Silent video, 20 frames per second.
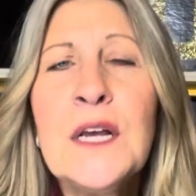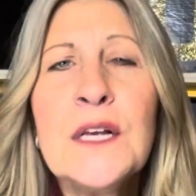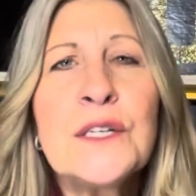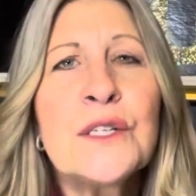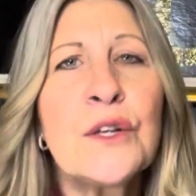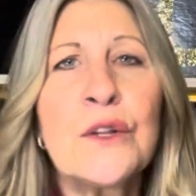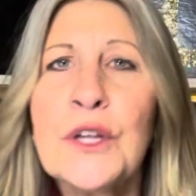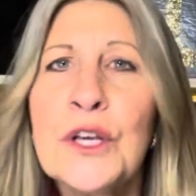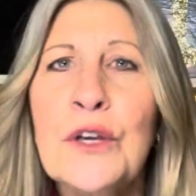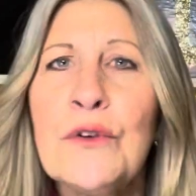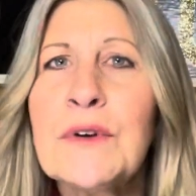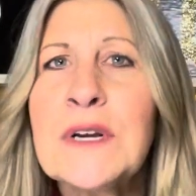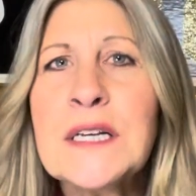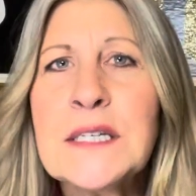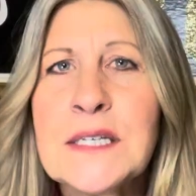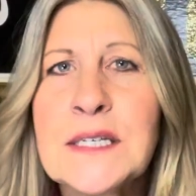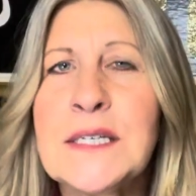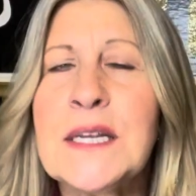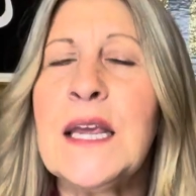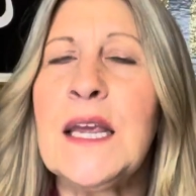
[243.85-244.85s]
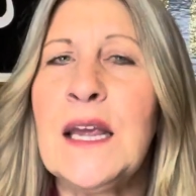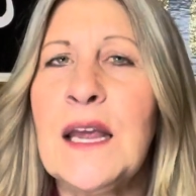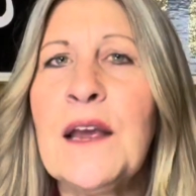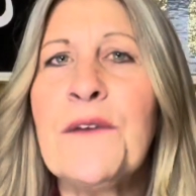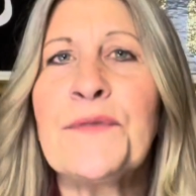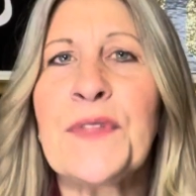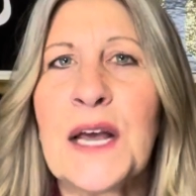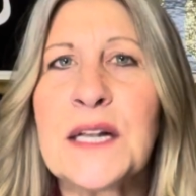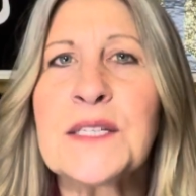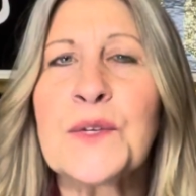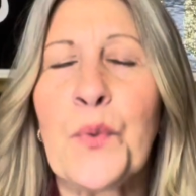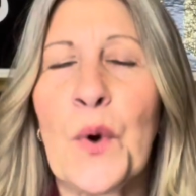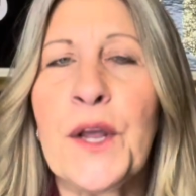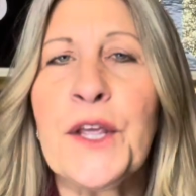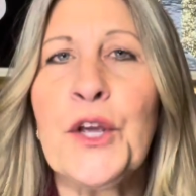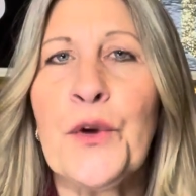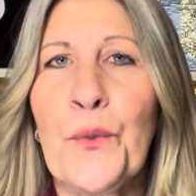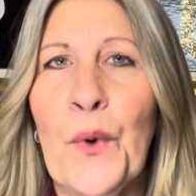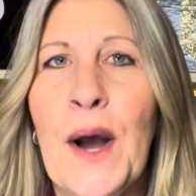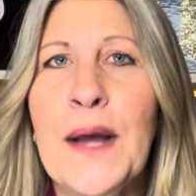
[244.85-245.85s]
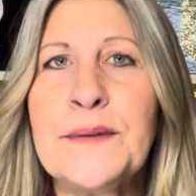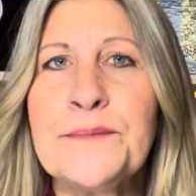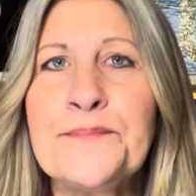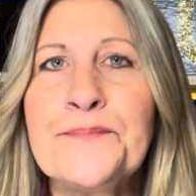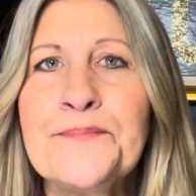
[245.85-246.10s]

so that you can see if that's what you want.